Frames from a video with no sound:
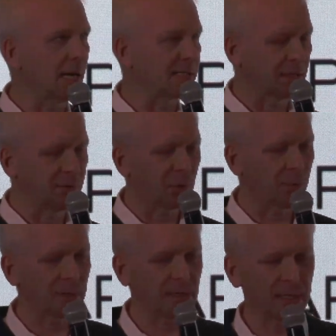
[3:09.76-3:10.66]
exit
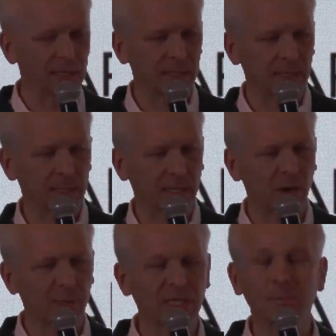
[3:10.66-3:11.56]
from the
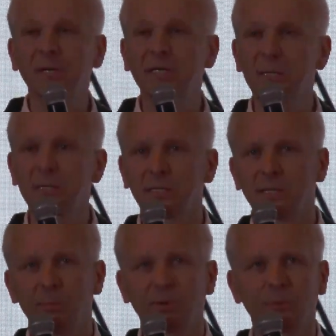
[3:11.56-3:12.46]
Augmented Pixels. It's
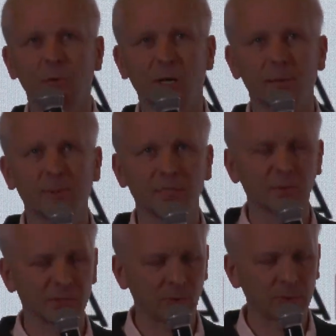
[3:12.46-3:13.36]
our portfolio company.
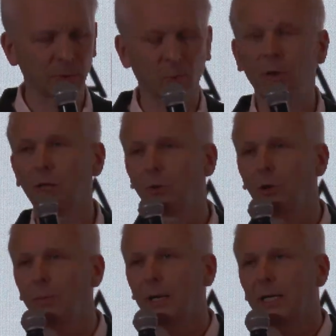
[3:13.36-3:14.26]
We sold it to
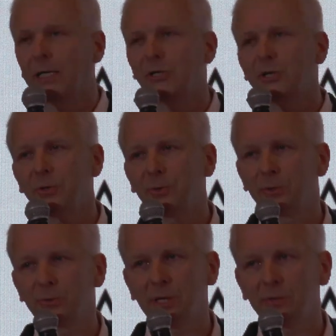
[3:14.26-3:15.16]
Qualcomm in January
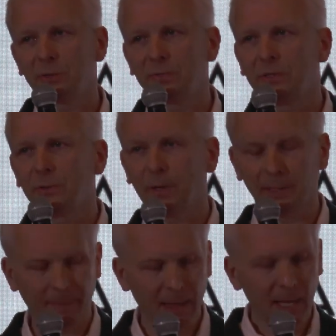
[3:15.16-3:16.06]
2021.
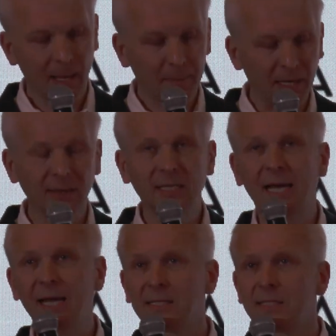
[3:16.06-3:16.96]
But the
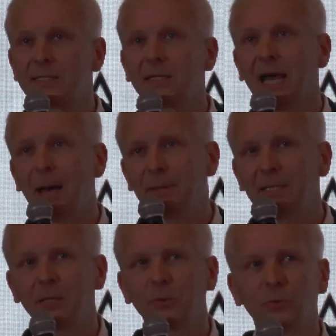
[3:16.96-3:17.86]
exit is still
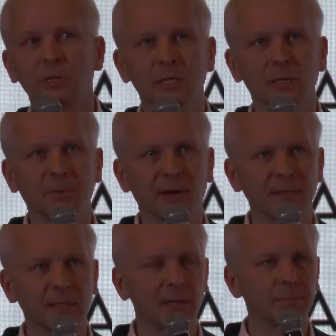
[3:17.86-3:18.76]
happening to the
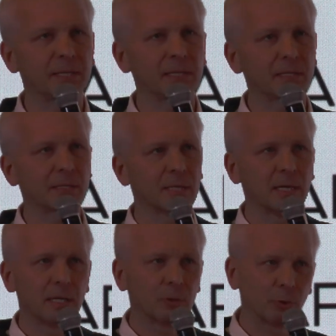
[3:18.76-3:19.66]
private companies,
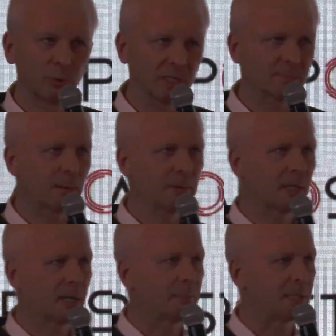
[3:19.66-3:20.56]
not US public
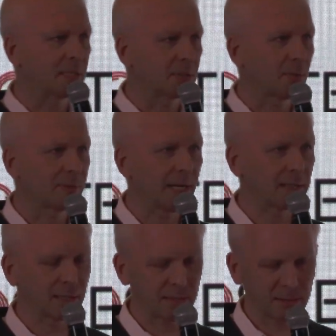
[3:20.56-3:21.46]
companies, so the
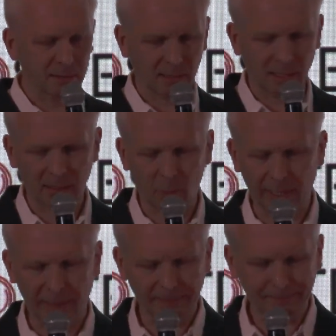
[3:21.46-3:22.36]
exit is still on the way.